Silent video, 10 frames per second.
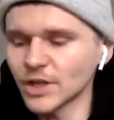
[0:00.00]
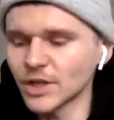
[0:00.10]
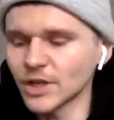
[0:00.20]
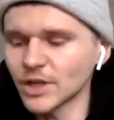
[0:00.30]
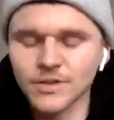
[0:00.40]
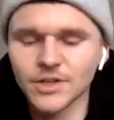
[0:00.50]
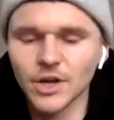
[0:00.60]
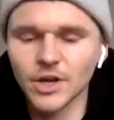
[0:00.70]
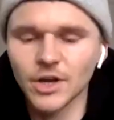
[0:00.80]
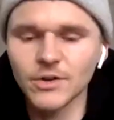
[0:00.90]
studio,
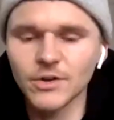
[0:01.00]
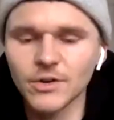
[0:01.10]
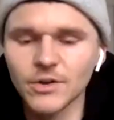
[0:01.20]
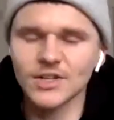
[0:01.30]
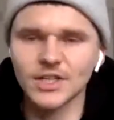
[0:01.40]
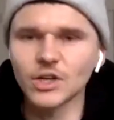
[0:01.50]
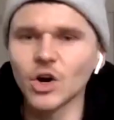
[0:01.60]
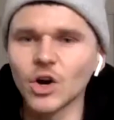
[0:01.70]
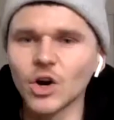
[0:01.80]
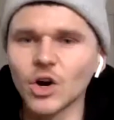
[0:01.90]
so it meant I
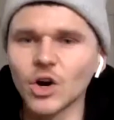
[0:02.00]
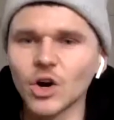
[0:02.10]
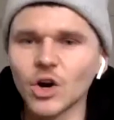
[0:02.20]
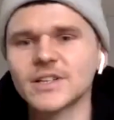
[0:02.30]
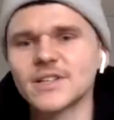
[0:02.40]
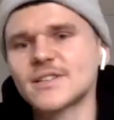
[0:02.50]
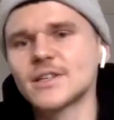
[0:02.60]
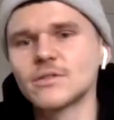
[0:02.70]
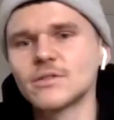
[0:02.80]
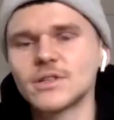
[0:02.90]
actually got what I would
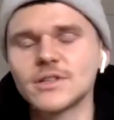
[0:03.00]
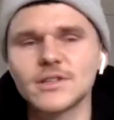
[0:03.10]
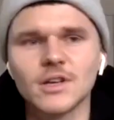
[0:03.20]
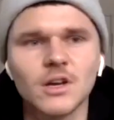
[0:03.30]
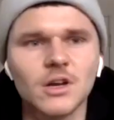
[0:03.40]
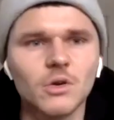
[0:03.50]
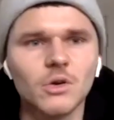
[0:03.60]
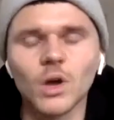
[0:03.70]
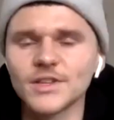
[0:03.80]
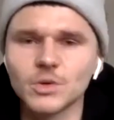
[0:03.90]
consider as
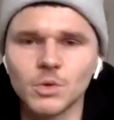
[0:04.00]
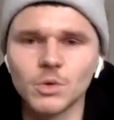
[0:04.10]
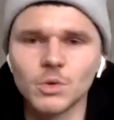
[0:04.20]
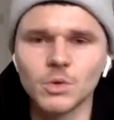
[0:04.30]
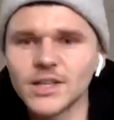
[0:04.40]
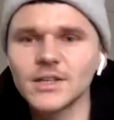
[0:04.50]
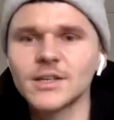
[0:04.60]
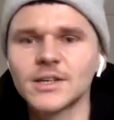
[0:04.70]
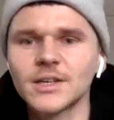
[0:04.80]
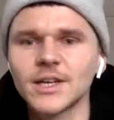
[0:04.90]
one-to-one coaching
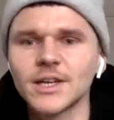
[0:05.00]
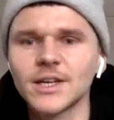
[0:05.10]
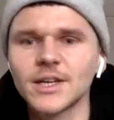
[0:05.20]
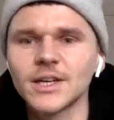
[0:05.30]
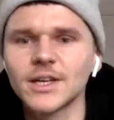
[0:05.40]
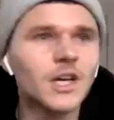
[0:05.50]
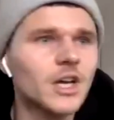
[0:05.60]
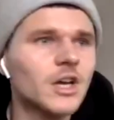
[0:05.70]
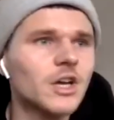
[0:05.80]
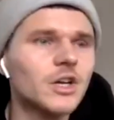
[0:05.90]
in. It
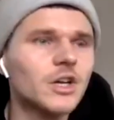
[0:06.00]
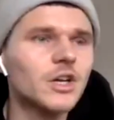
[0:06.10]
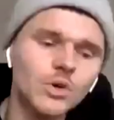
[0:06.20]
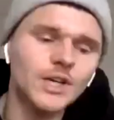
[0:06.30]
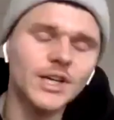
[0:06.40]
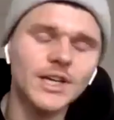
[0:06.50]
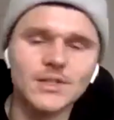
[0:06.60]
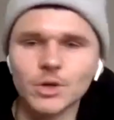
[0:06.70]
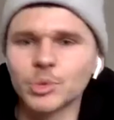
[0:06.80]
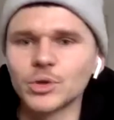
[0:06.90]
wasn't you walk
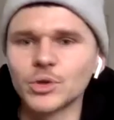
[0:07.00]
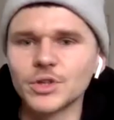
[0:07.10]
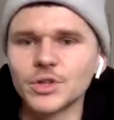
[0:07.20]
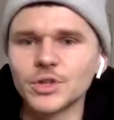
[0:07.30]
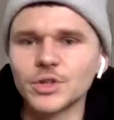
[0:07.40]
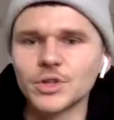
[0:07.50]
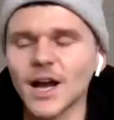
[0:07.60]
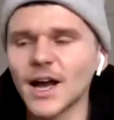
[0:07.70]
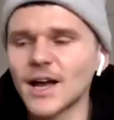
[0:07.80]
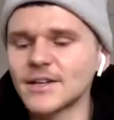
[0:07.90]
into a pure gym
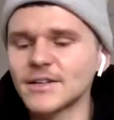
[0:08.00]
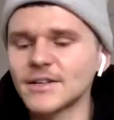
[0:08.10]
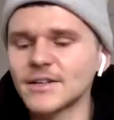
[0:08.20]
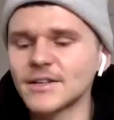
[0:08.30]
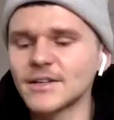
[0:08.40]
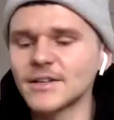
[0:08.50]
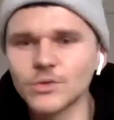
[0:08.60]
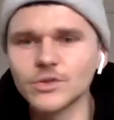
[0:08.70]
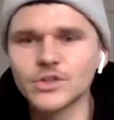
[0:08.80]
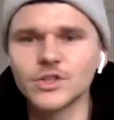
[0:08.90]
and you meet your
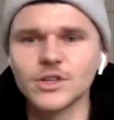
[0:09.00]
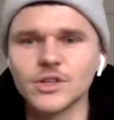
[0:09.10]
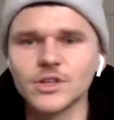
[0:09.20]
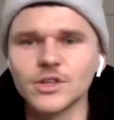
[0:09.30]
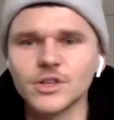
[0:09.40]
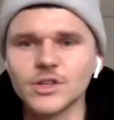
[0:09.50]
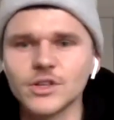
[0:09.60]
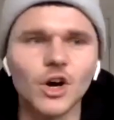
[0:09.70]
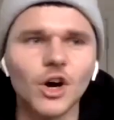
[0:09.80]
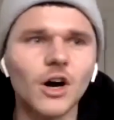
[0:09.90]
coach and
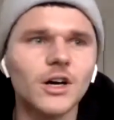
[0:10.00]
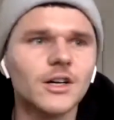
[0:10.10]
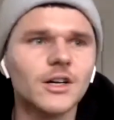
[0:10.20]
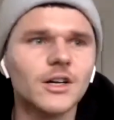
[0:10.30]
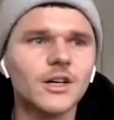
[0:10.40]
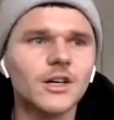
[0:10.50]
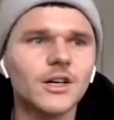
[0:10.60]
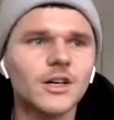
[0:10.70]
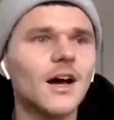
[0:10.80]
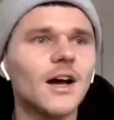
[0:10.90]
then you've got
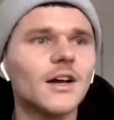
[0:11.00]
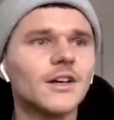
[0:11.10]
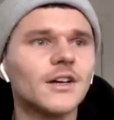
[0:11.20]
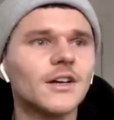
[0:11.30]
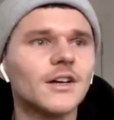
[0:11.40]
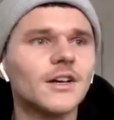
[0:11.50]
the